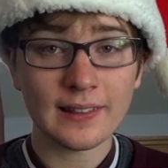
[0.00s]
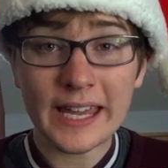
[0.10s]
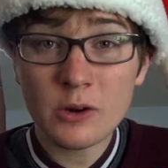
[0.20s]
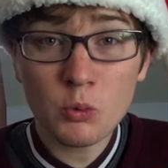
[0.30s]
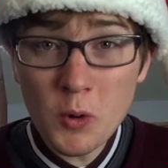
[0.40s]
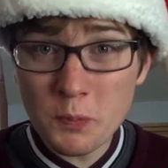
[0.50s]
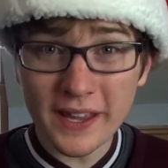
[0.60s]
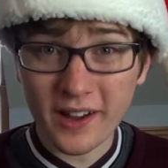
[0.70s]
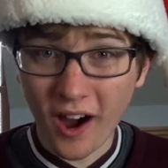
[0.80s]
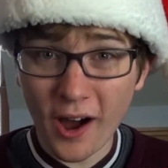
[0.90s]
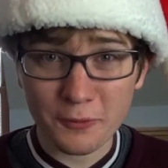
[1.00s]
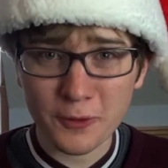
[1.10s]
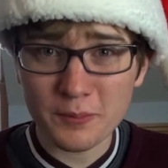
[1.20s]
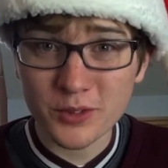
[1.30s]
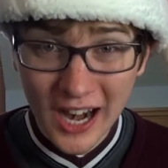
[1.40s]
Like whooping cough
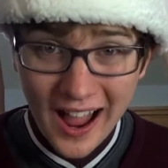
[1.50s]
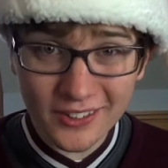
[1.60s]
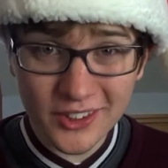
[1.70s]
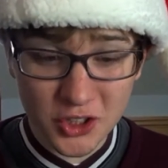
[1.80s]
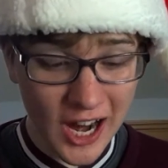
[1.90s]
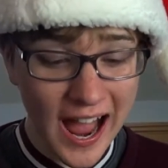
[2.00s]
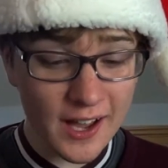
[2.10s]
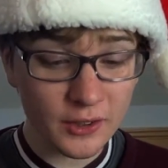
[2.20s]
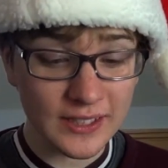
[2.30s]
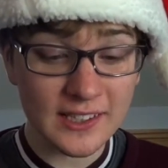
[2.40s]
from child to child,